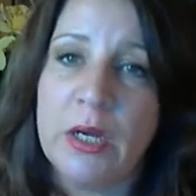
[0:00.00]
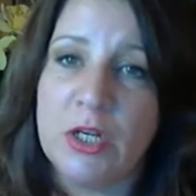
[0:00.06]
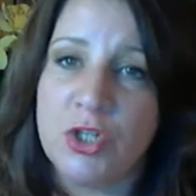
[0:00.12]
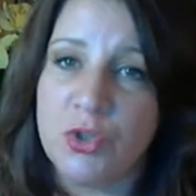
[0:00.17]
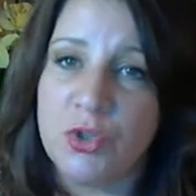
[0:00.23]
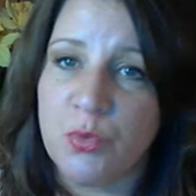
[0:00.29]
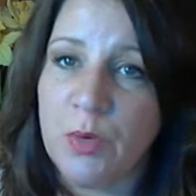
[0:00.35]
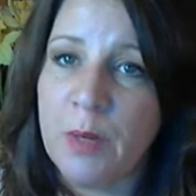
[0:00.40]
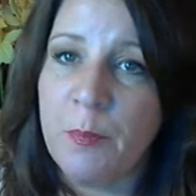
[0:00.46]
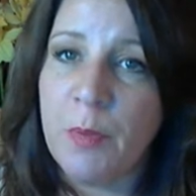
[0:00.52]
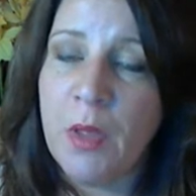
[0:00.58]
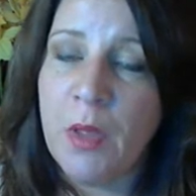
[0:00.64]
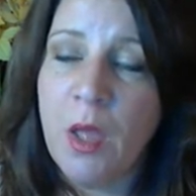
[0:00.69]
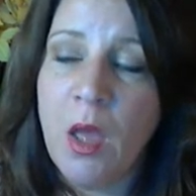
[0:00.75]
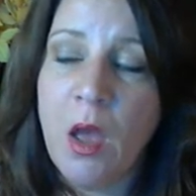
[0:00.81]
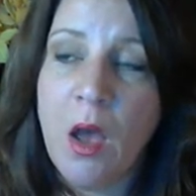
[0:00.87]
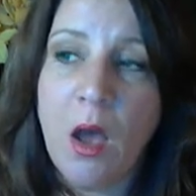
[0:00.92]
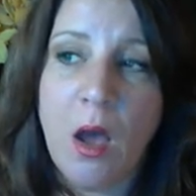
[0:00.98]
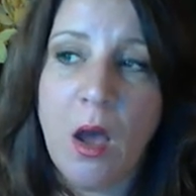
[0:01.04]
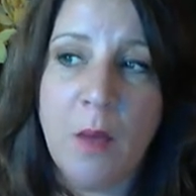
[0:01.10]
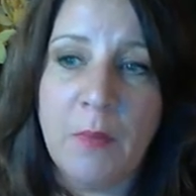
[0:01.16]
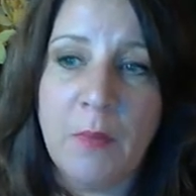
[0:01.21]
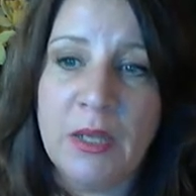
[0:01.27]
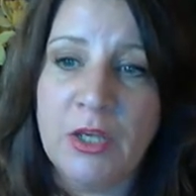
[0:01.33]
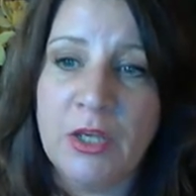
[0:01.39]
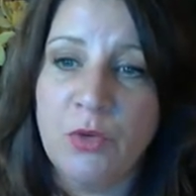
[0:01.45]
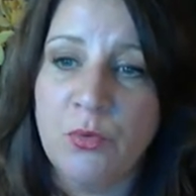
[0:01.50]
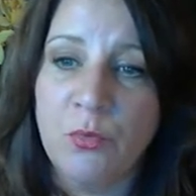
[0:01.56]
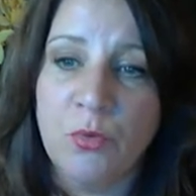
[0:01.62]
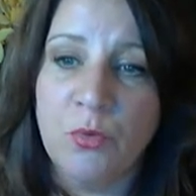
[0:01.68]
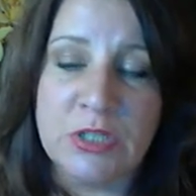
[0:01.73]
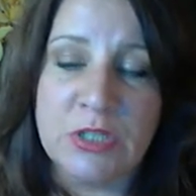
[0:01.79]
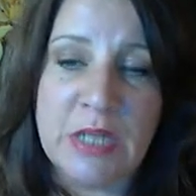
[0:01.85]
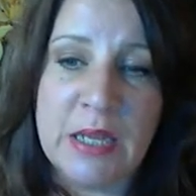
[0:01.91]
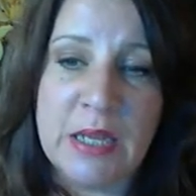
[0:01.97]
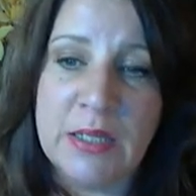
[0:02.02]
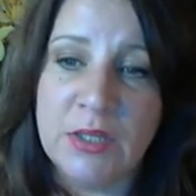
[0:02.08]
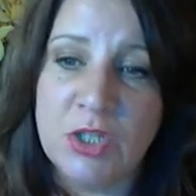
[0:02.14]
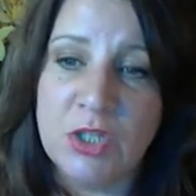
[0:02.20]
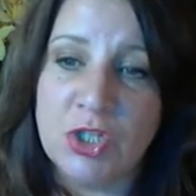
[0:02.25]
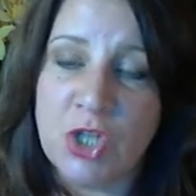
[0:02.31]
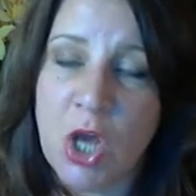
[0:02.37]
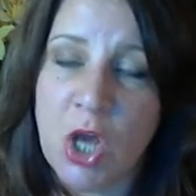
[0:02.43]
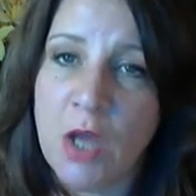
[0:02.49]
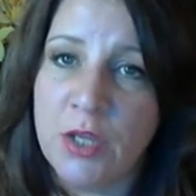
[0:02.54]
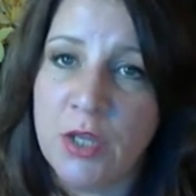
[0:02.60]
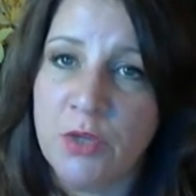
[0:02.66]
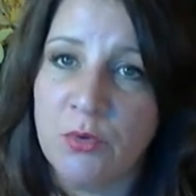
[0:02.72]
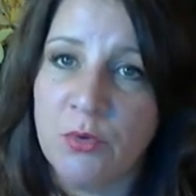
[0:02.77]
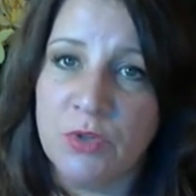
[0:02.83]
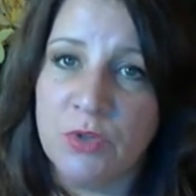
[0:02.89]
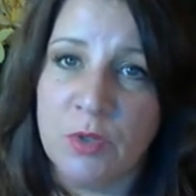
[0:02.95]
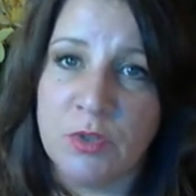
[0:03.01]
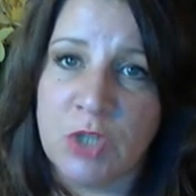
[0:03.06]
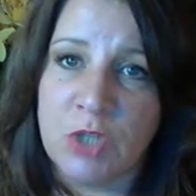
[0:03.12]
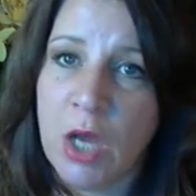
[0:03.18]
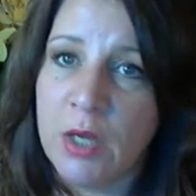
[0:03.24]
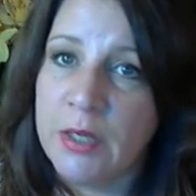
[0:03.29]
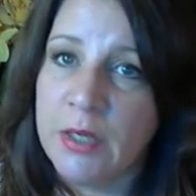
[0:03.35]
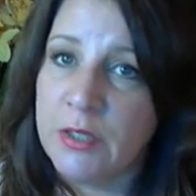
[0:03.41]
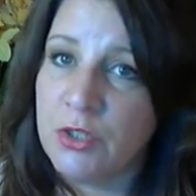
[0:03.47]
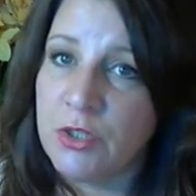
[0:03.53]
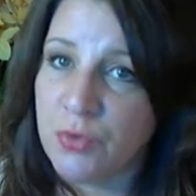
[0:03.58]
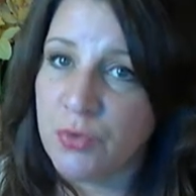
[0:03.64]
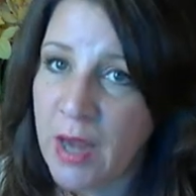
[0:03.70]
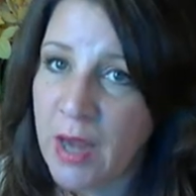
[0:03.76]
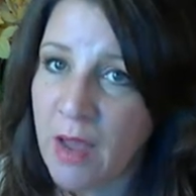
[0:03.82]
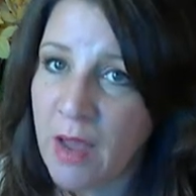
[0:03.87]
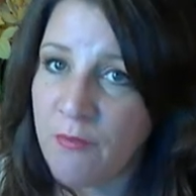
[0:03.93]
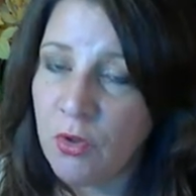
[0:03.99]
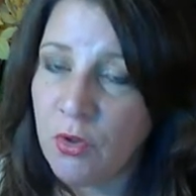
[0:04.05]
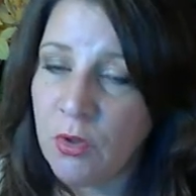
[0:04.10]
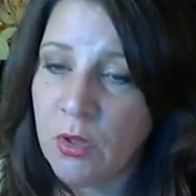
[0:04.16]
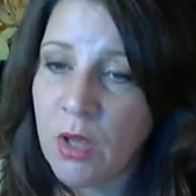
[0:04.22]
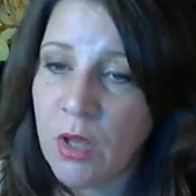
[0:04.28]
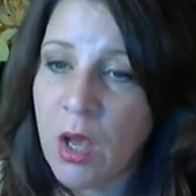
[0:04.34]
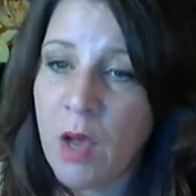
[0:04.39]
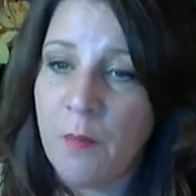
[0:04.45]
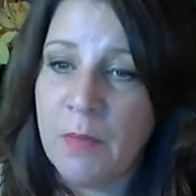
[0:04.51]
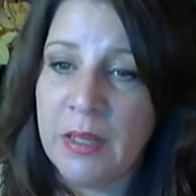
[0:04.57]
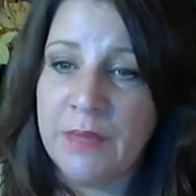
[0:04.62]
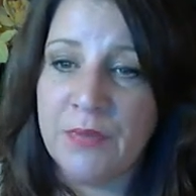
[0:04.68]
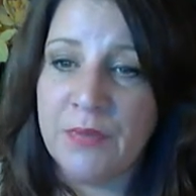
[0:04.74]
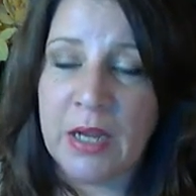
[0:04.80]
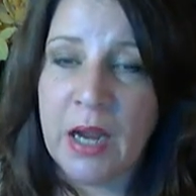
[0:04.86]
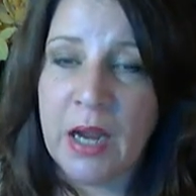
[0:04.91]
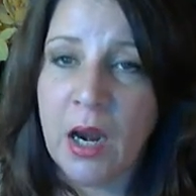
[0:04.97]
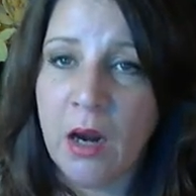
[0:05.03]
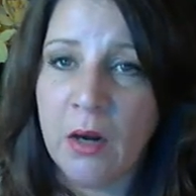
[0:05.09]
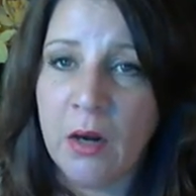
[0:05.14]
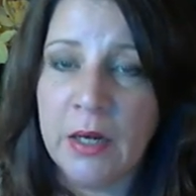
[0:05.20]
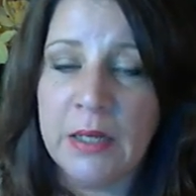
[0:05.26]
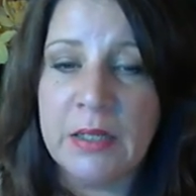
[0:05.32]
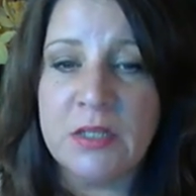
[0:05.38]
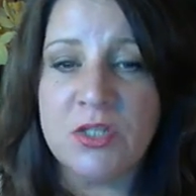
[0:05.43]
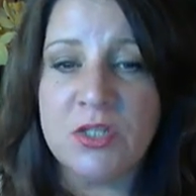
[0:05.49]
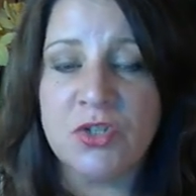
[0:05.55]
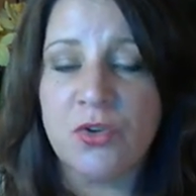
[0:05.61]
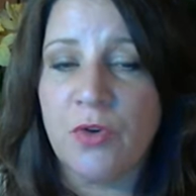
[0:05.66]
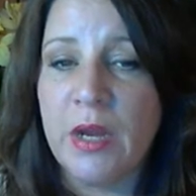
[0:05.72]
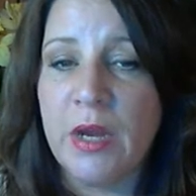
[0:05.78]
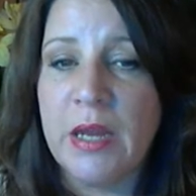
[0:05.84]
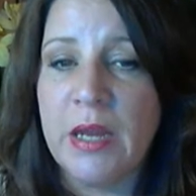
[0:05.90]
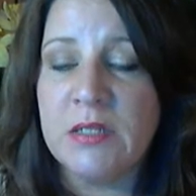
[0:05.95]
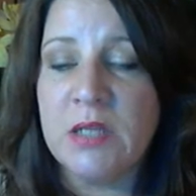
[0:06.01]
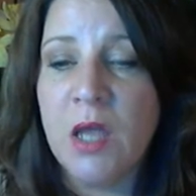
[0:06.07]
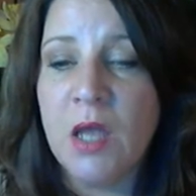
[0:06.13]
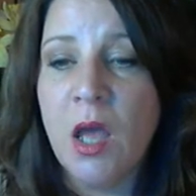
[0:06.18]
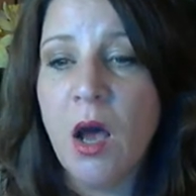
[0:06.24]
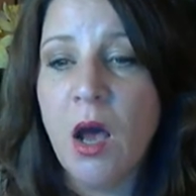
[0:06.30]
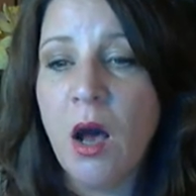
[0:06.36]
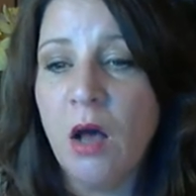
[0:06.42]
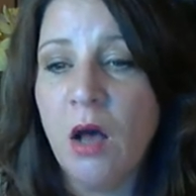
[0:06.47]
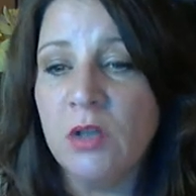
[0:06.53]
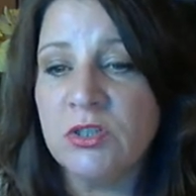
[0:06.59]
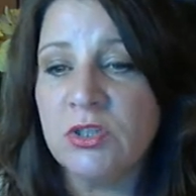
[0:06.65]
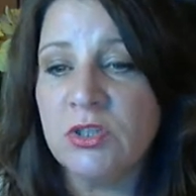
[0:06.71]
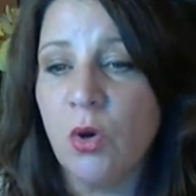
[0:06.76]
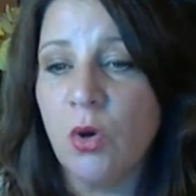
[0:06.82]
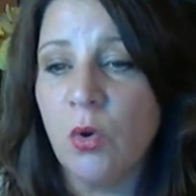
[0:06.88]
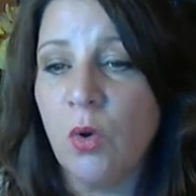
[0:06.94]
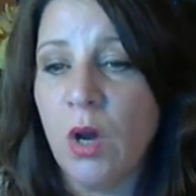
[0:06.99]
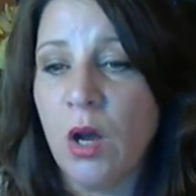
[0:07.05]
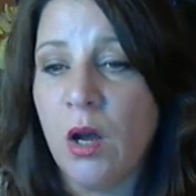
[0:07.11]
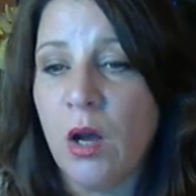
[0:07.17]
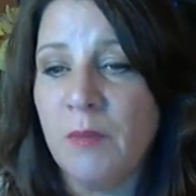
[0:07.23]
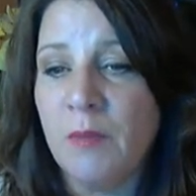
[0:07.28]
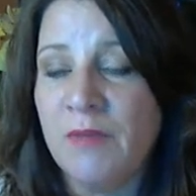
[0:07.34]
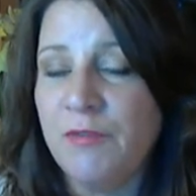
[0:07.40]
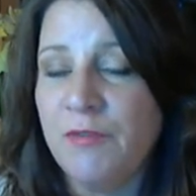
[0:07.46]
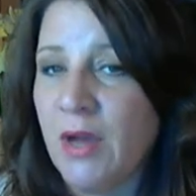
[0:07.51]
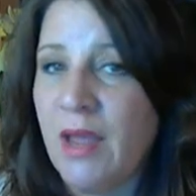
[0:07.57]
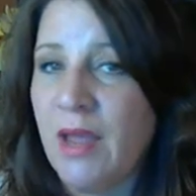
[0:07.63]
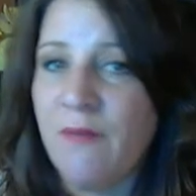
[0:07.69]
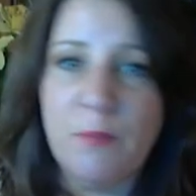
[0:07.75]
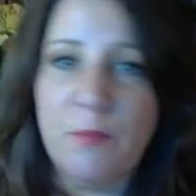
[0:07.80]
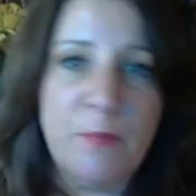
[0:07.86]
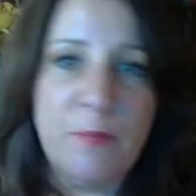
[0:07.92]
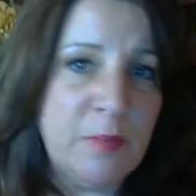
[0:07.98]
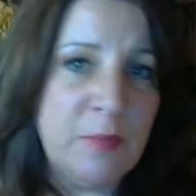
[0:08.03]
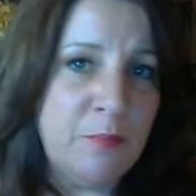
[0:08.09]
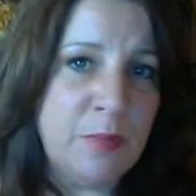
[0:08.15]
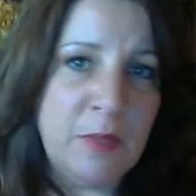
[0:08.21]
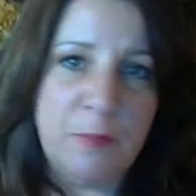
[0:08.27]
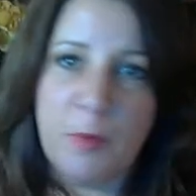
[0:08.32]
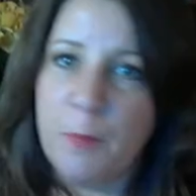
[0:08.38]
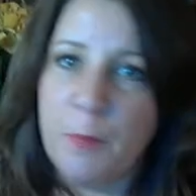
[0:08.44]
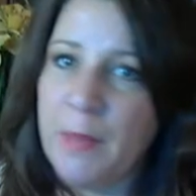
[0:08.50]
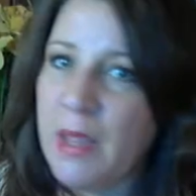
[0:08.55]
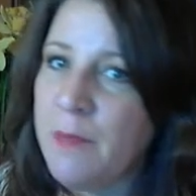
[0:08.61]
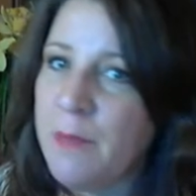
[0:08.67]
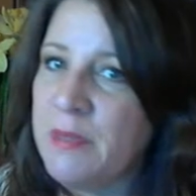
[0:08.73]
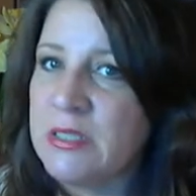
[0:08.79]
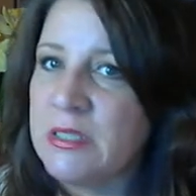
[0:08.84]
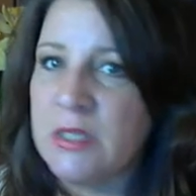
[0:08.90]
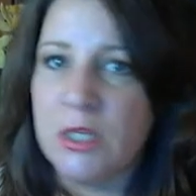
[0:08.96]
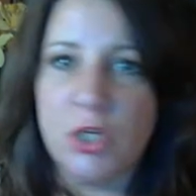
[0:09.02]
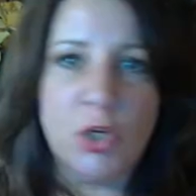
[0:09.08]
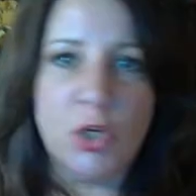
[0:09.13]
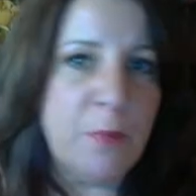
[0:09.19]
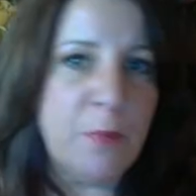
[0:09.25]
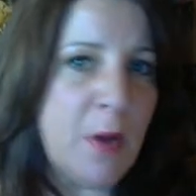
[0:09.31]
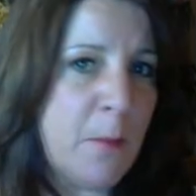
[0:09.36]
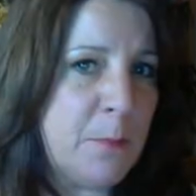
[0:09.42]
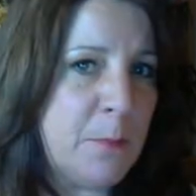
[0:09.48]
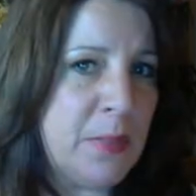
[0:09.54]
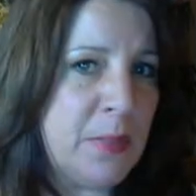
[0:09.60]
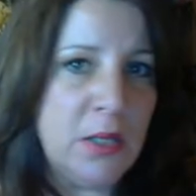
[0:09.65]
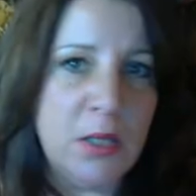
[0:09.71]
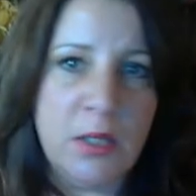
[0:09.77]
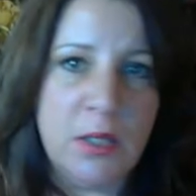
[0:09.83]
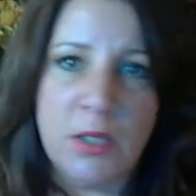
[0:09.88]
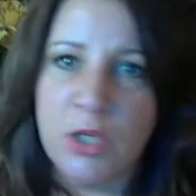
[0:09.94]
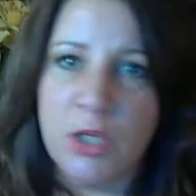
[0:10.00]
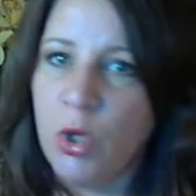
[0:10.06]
a trip and you were taking the dog can travel in the car in his crate. Also, if you're having people babysit your puppy,